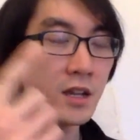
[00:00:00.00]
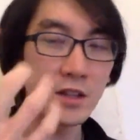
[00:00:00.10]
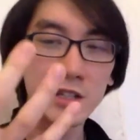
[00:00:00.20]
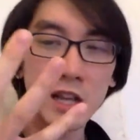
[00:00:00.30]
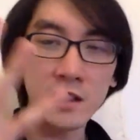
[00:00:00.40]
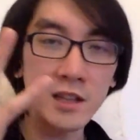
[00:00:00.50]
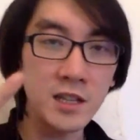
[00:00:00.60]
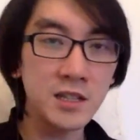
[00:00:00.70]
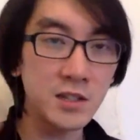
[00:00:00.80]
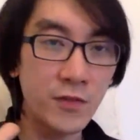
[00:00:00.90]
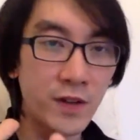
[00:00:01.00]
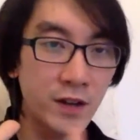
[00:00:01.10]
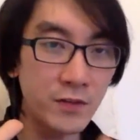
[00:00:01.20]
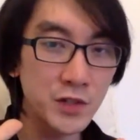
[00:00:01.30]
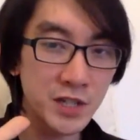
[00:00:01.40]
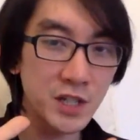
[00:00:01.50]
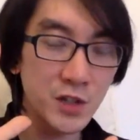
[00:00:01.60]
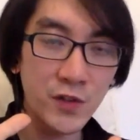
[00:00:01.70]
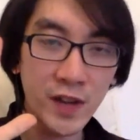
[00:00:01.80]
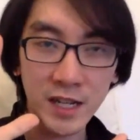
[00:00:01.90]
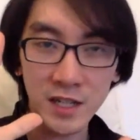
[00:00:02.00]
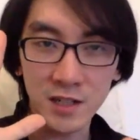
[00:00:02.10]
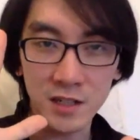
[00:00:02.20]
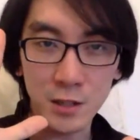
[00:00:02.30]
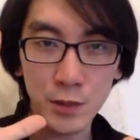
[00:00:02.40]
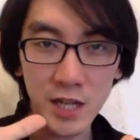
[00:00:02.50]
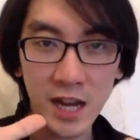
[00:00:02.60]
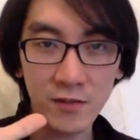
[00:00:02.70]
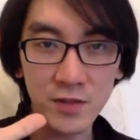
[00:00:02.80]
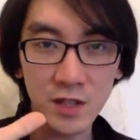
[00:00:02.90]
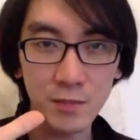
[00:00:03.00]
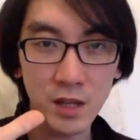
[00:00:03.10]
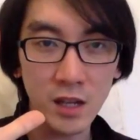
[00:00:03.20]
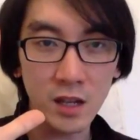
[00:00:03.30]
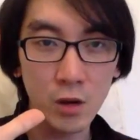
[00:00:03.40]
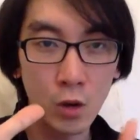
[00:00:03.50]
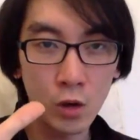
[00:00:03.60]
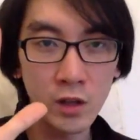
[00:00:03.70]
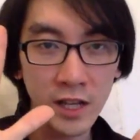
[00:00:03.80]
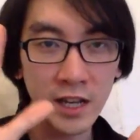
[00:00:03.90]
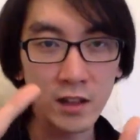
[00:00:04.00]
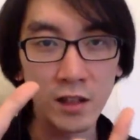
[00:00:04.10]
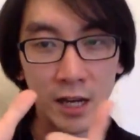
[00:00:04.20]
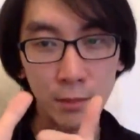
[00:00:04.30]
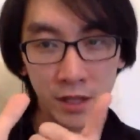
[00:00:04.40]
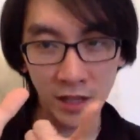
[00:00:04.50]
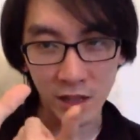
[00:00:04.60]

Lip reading: there's at least 5 or 6 factors which have to be all in alignment.